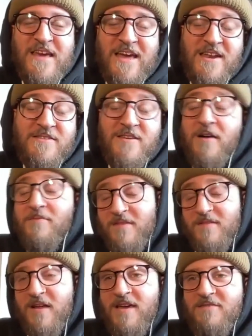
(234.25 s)
And at the time,
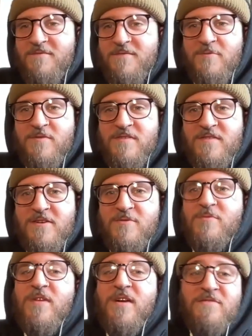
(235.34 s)
like In Fear was
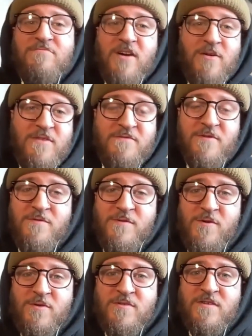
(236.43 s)
still like going full
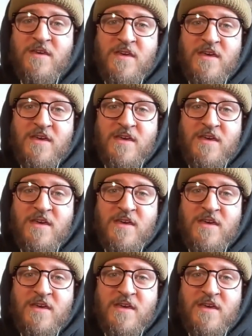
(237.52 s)
force,